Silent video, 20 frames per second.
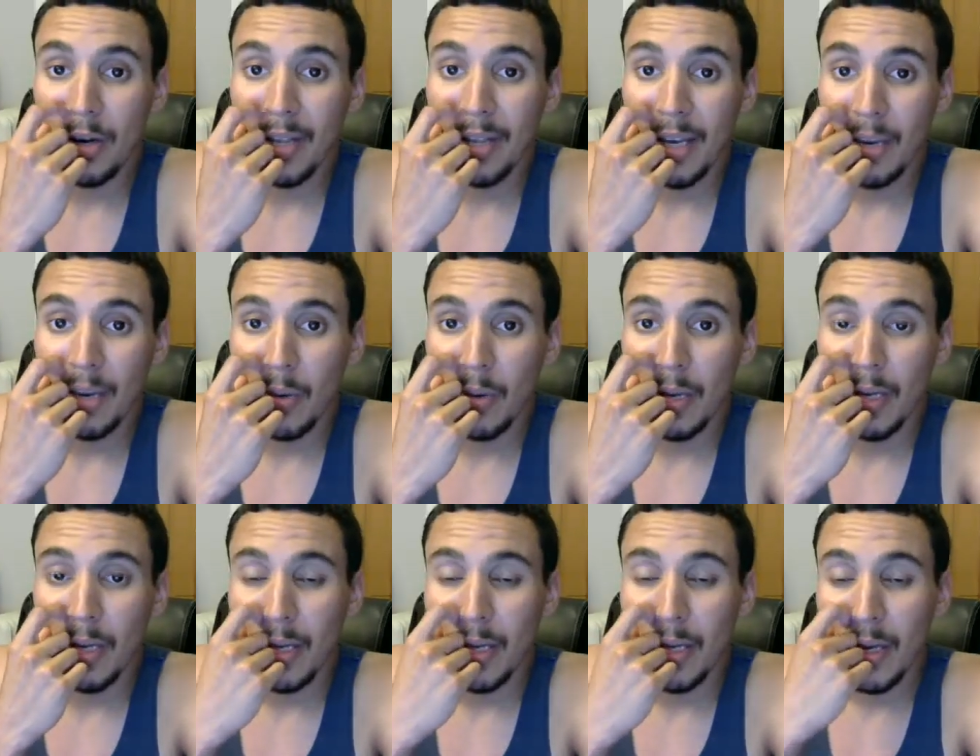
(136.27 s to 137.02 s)
That
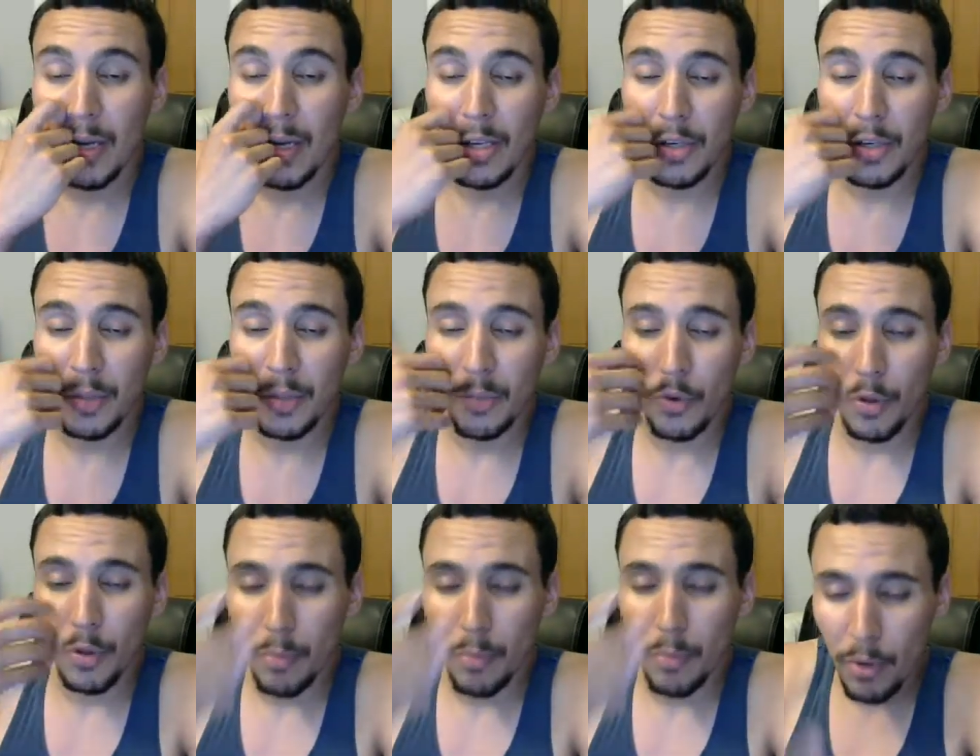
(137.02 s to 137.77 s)
way you're
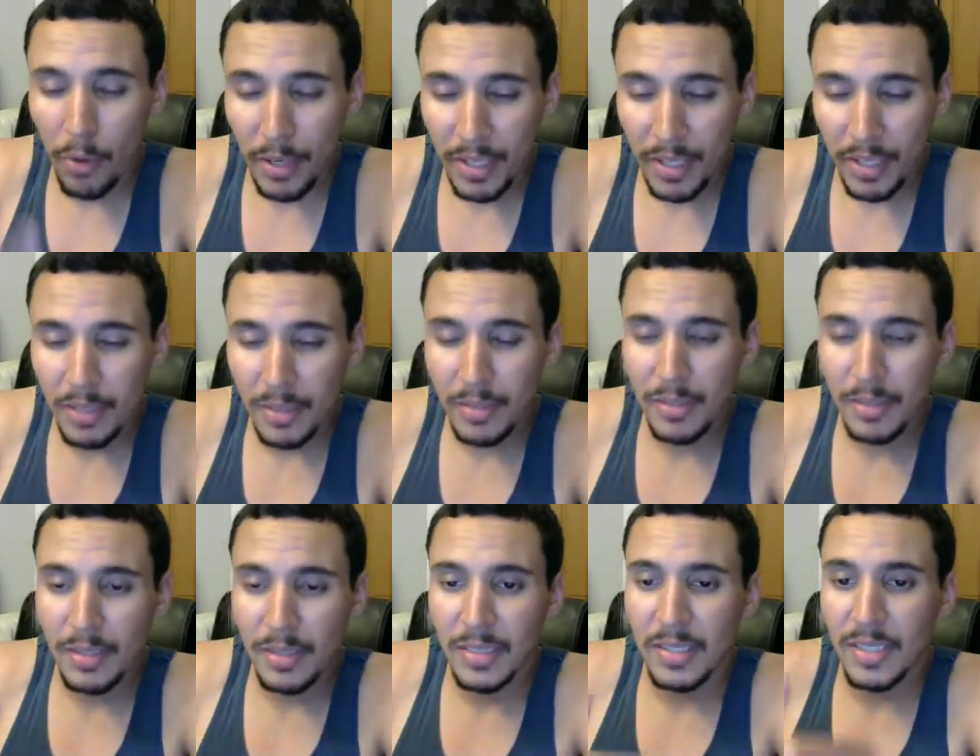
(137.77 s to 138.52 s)
more buoyant,
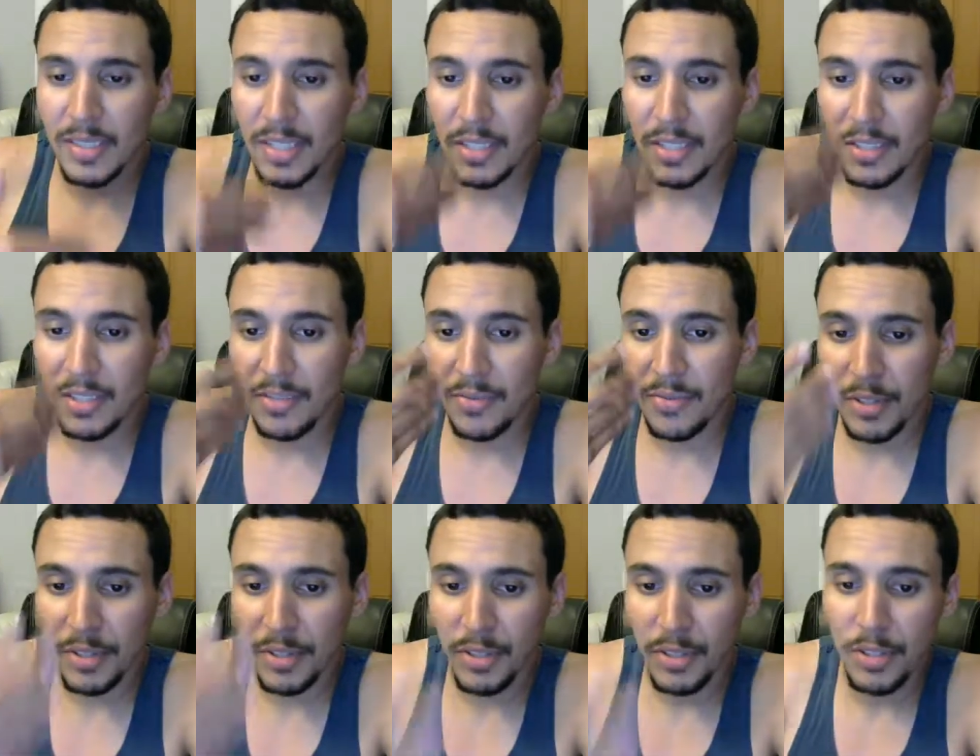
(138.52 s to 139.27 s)
it's easy
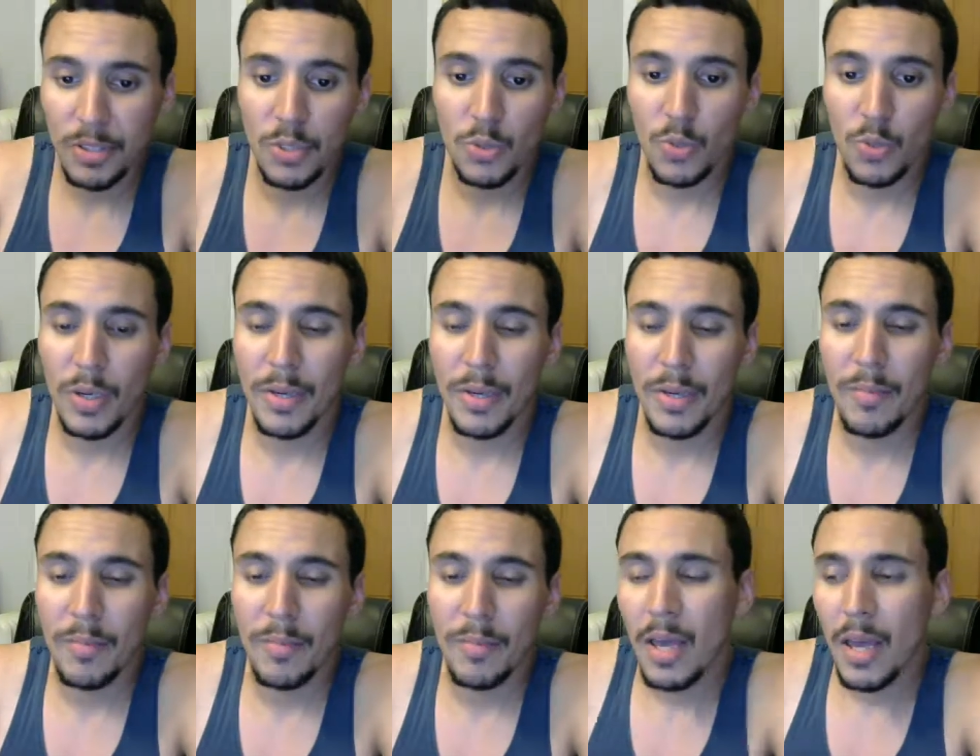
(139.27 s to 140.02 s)
for you to
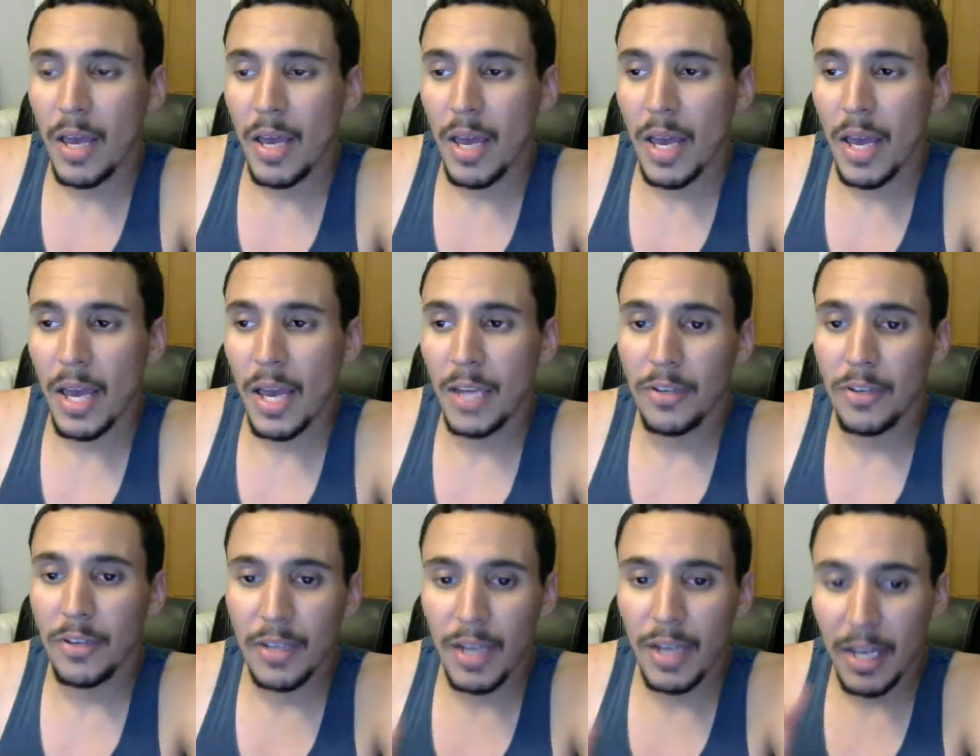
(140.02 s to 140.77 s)
swim, and
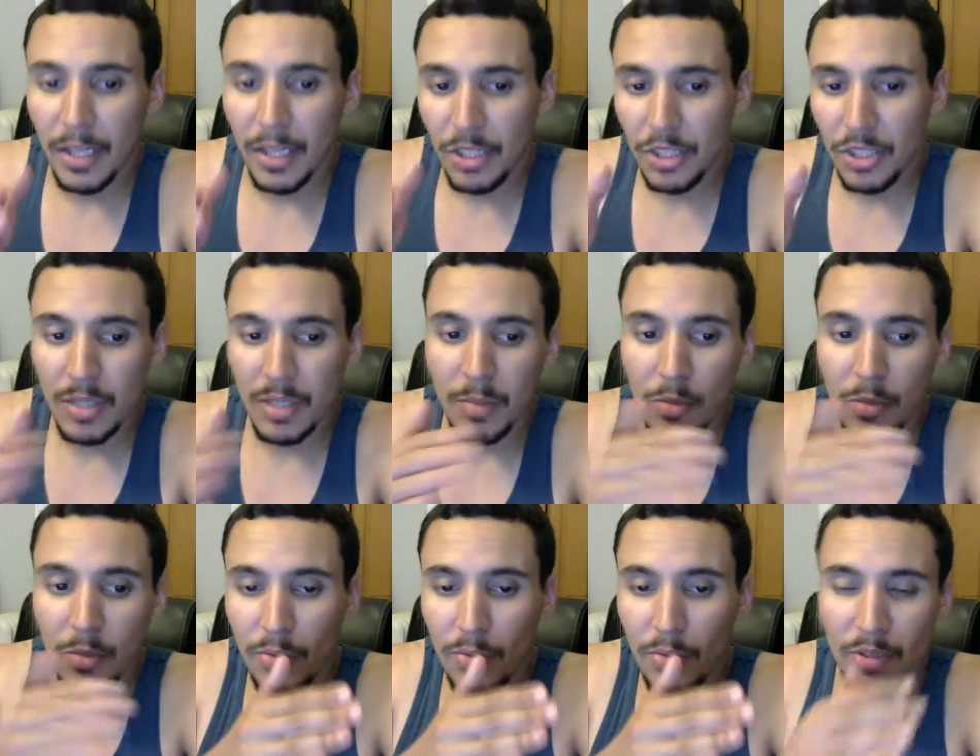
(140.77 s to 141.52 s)
you can actually
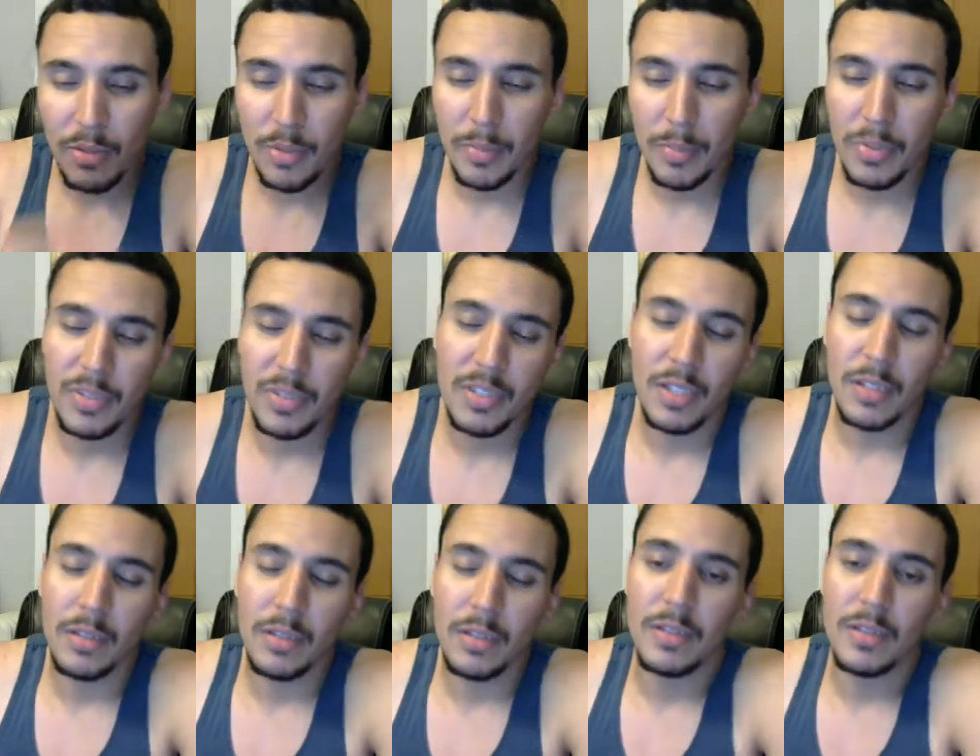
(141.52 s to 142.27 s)
move to a
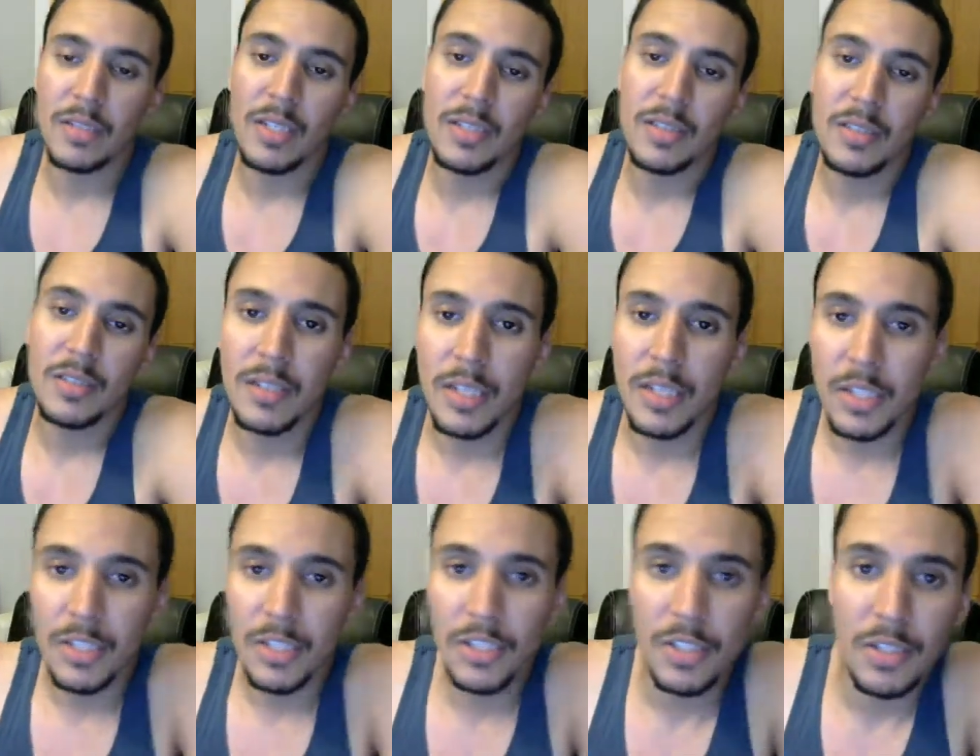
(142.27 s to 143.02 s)
particular
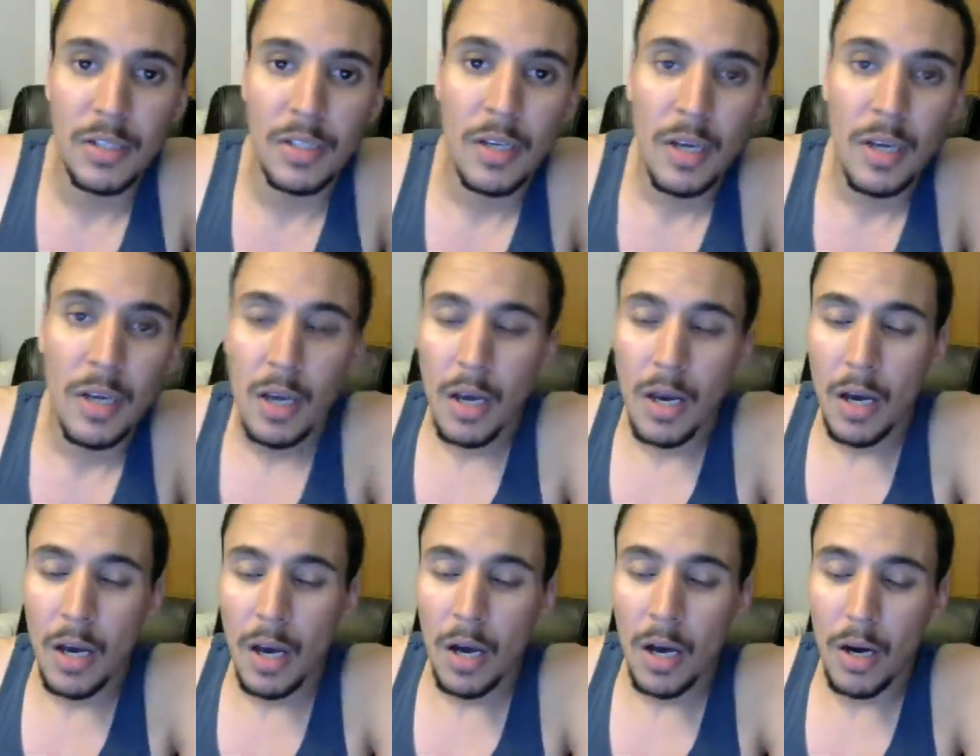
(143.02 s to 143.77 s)
destination
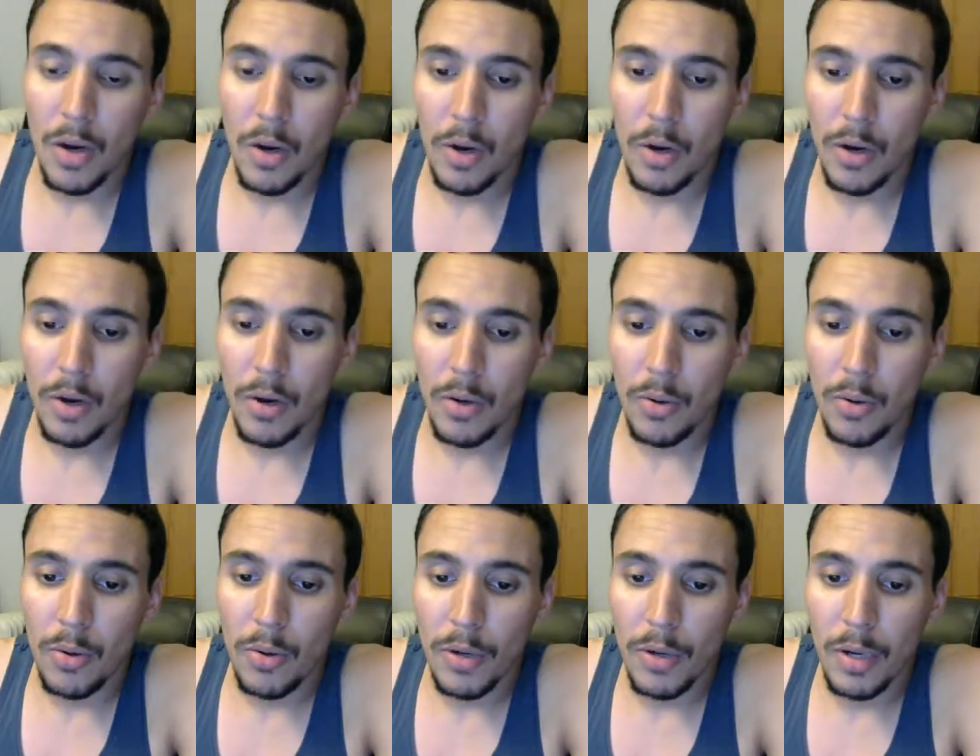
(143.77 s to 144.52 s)

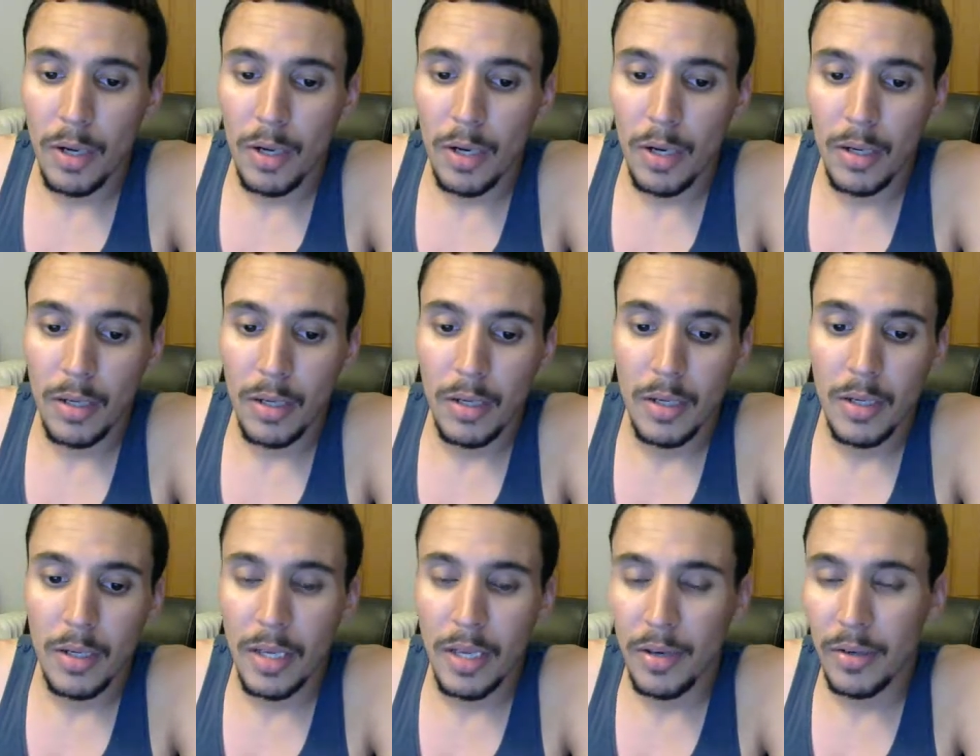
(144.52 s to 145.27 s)
or
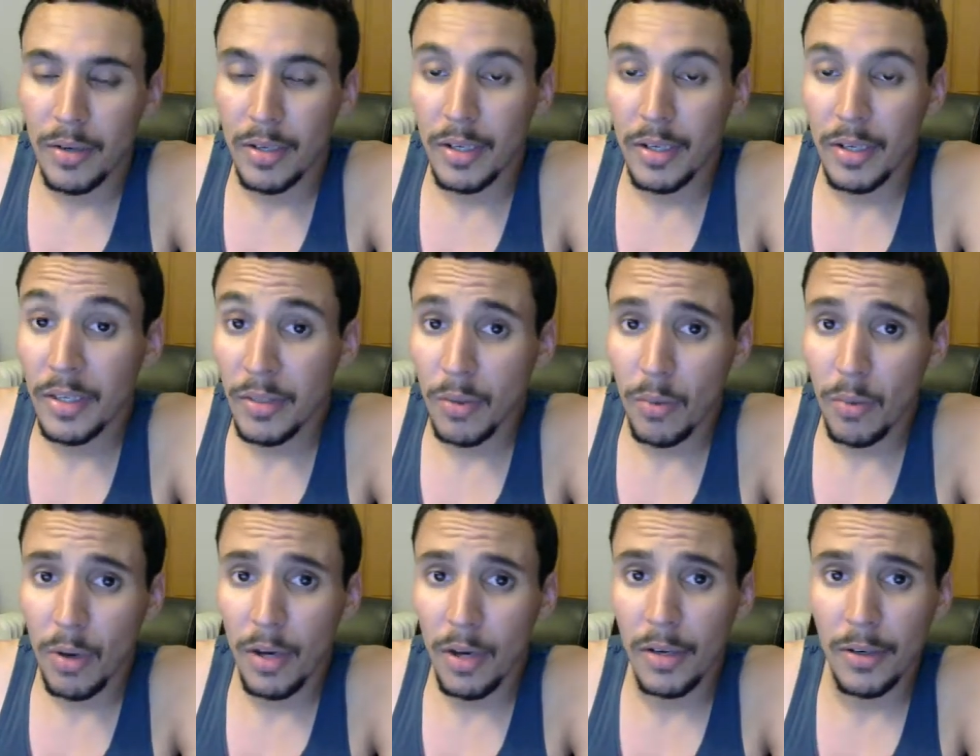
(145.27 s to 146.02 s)
area in the
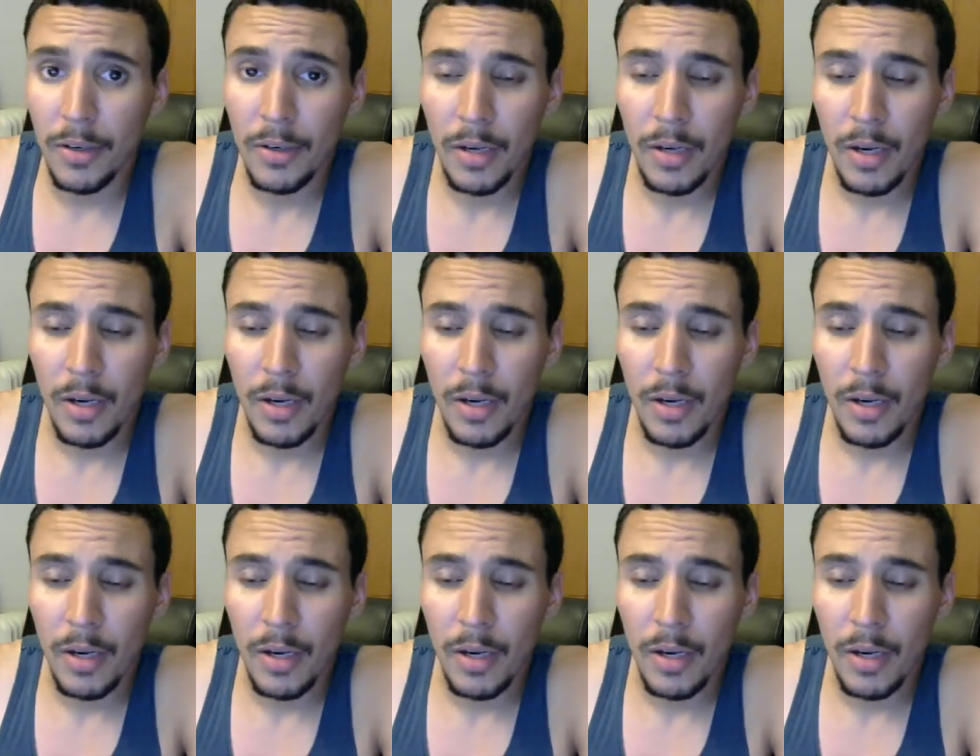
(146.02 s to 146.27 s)
water.